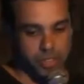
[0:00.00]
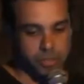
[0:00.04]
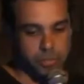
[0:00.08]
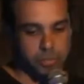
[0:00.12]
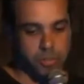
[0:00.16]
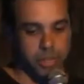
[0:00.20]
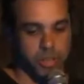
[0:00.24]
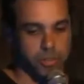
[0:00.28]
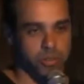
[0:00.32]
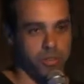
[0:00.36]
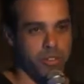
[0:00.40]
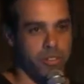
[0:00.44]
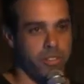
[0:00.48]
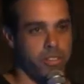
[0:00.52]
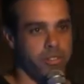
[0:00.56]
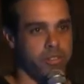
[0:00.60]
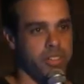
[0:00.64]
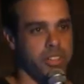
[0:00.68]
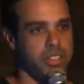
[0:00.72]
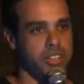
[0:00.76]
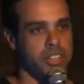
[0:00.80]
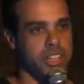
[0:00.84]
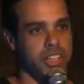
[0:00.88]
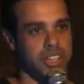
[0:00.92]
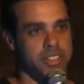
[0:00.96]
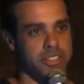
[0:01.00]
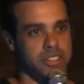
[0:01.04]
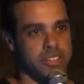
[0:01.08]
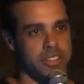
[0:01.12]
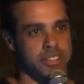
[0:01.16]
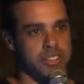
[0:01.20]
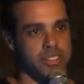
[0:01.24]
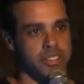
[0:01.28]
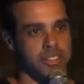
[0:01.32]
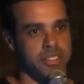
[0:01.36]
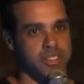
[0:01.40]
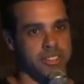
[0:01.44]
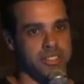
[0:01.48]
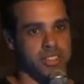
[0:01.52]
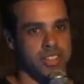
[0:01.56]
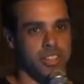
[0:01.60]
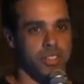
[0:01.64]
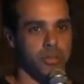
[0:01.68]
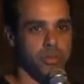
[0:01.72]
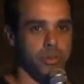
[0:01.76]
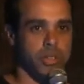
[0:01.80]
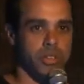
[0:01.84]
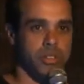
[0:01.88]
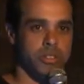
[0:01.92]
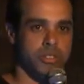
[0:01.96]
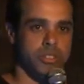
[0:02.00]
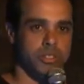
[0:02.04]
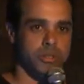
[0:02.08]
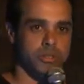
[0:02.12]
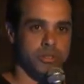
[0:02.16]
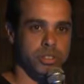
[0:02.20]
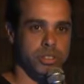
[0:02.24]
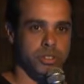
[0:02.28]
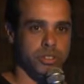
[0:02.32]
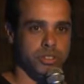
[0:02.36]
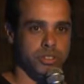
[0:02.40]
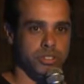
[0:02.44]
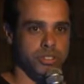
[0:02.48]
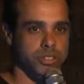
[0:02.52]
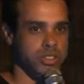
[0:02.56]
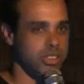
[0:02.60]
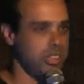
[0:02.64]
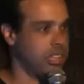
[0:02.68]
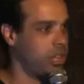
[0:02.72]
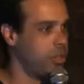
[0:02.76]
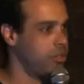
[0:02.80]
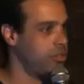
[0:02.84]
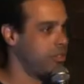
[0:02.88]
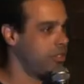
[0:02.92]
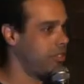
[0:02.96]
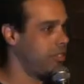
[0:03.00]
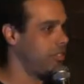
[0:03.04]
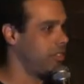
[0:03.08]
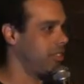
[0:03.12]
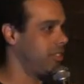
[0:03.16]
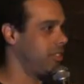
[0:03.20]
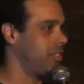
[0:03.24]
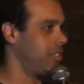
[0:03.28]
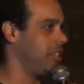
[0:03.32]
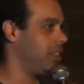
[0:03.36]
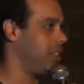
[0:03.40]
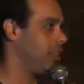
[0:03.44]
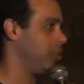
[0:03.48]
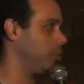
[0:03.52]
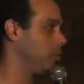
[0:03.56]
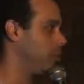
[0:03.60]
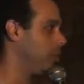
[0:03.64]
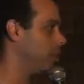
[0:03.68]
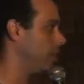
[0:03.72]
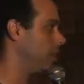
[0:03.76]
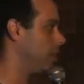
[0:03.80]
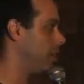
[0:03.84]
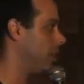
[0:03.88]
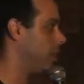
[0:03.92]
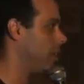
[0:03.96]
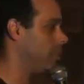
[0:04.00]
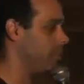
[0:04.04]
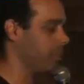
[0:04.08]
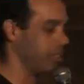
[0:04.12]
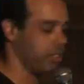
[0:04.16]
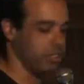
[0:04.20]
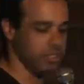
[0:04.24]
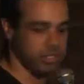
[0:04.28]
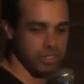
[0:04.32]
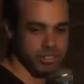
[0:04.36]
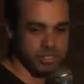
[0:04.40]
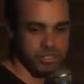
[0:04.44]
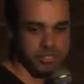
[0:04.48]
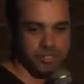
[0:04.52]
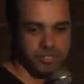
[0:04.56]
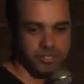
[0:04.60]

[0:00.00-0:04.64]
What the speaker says: about 3 data centers, and we also use cloud services like Google and Amazon.